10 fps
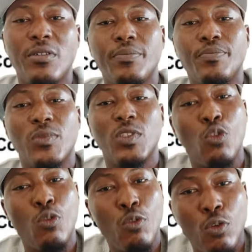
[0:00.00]

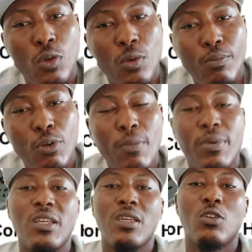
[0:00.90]
you
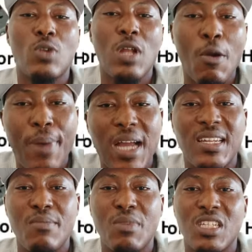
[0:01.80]
now pack the
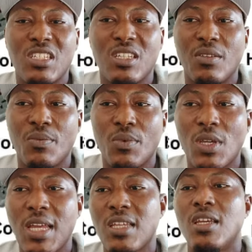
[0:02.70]
machine. You get it?
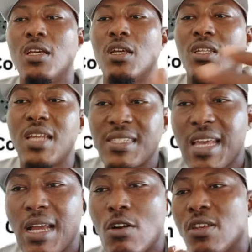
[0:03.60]
Then
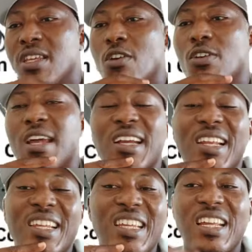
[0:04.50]
secondly, under cleaning
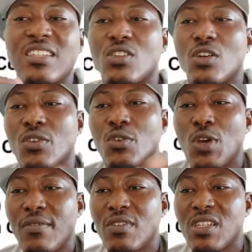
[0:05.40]
and storage, you have
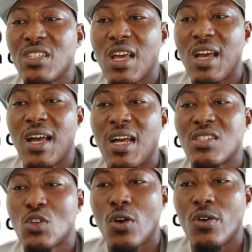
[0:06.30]
this
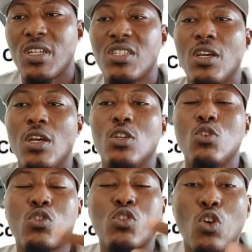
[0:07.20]
storage. You
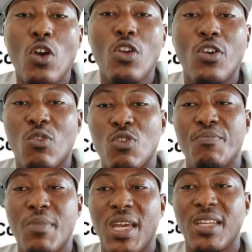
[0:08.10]
store your equipment
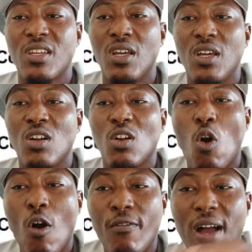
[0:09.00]

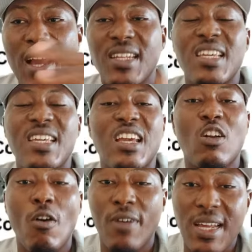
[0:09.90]
covered in a
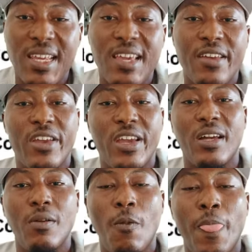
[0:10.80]
covered area.
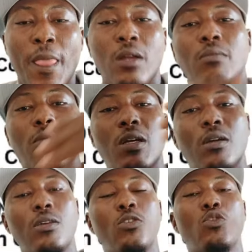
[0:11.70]
You
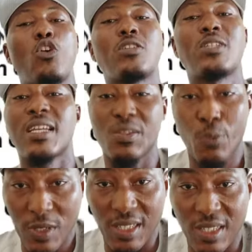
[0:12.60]
don't expose it,
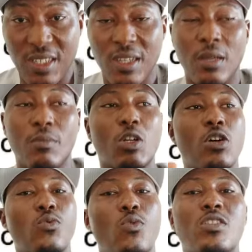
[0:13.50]
because once
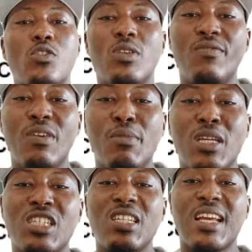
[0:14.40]
you leave a machine
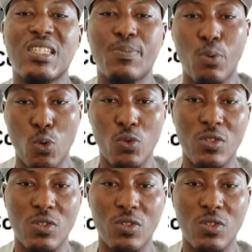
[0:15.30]
exposed,